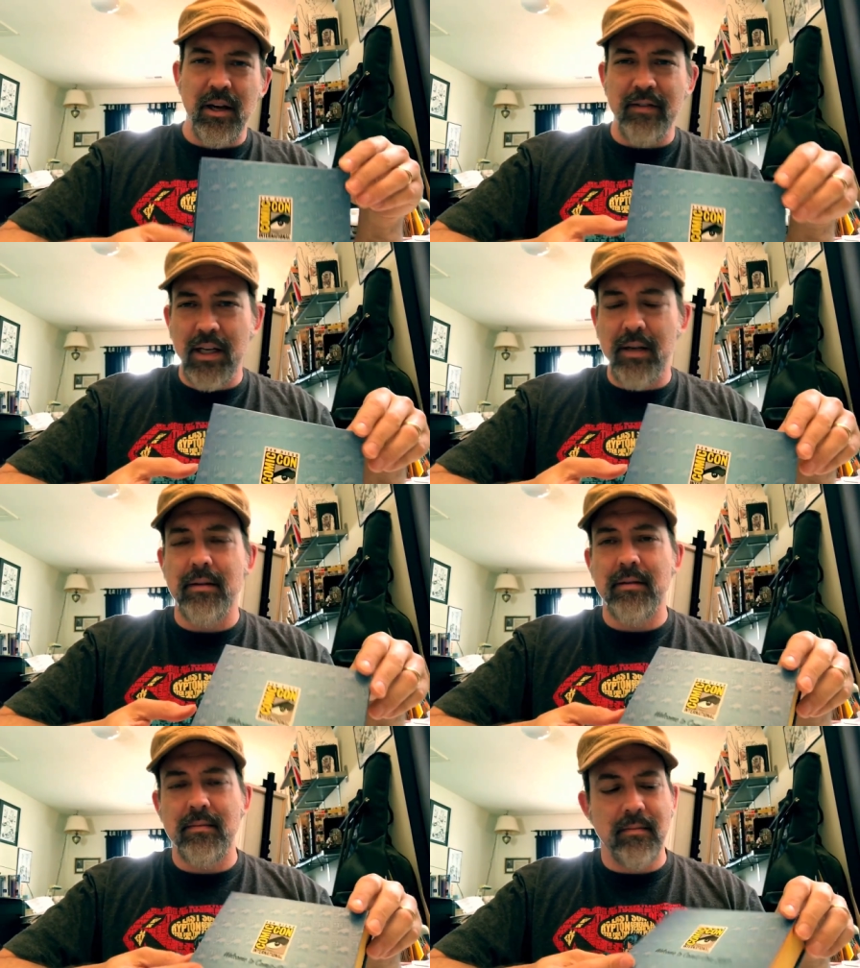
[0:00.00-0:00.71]
I've
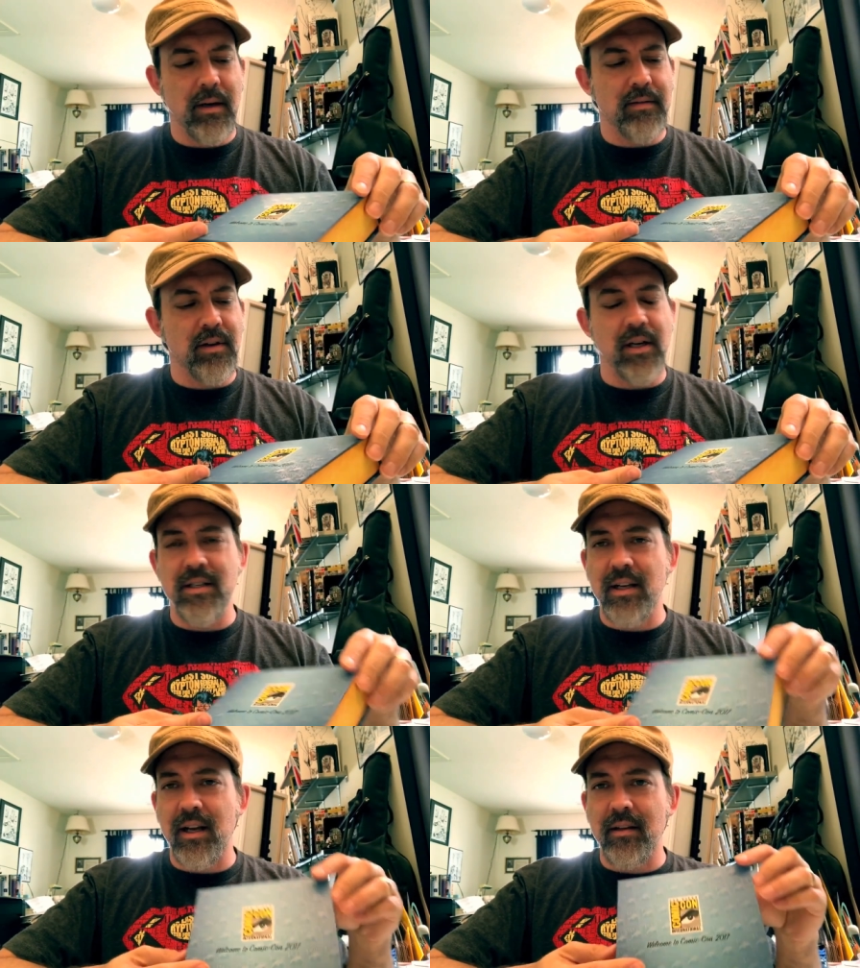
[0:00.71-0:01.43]
seen, I started
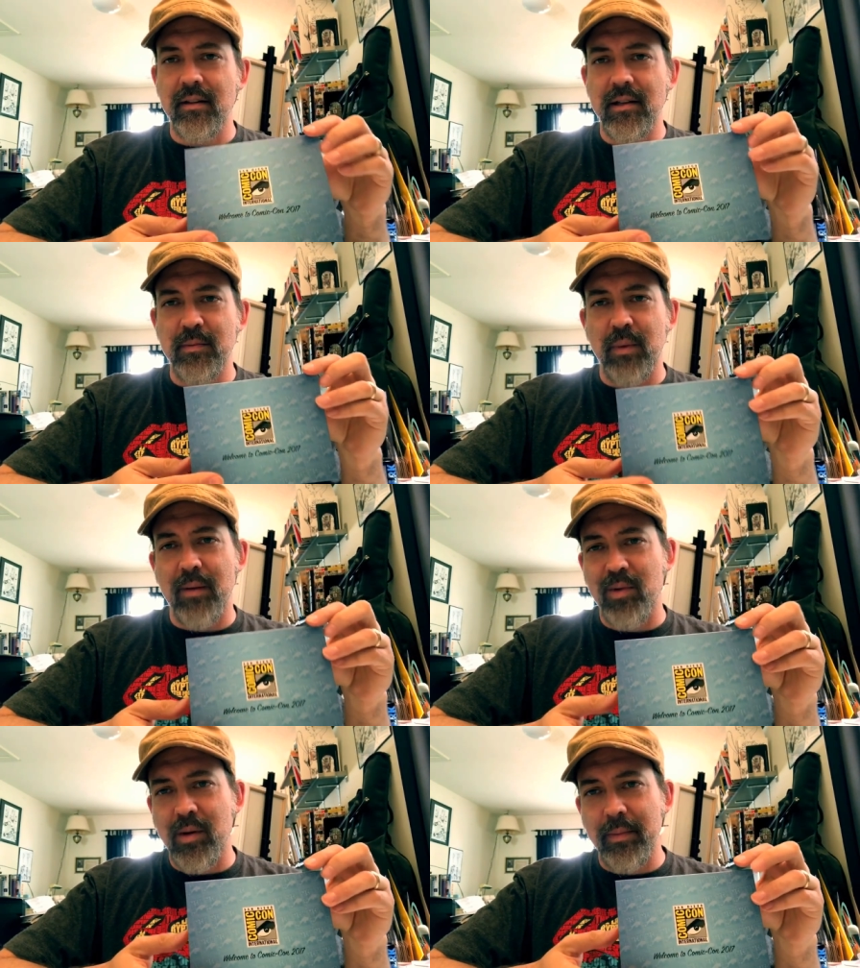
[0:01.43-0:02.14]
seeing this
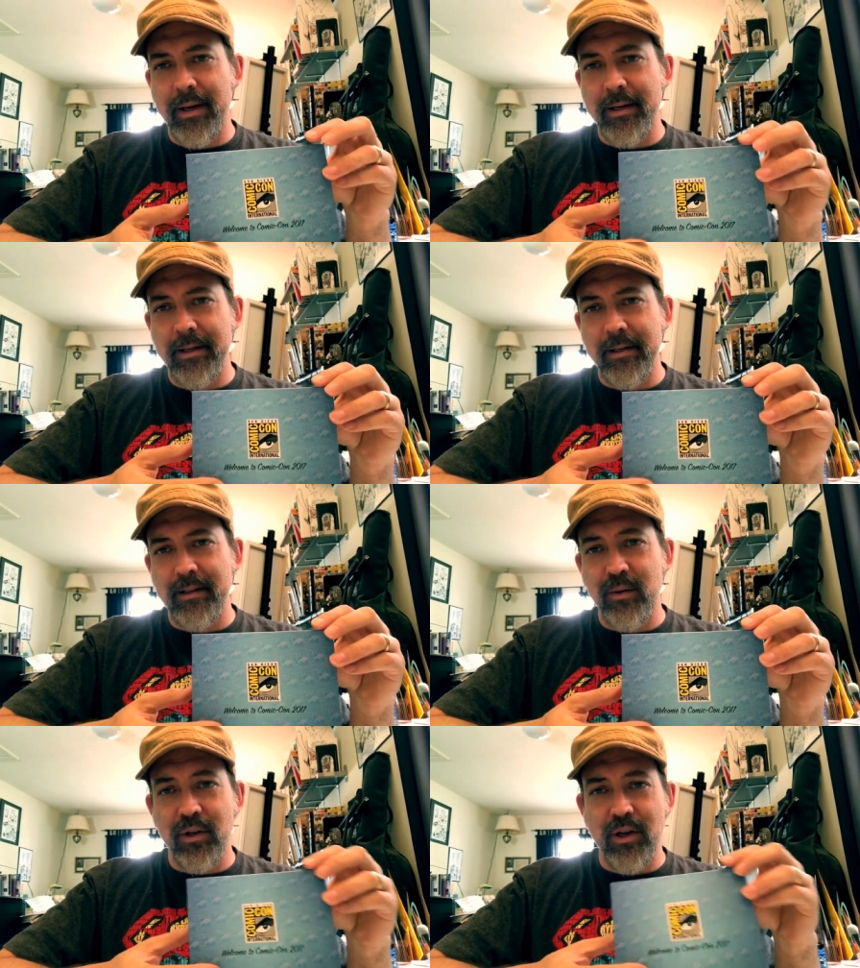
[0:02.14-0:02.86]
pop up on uh, Twitter.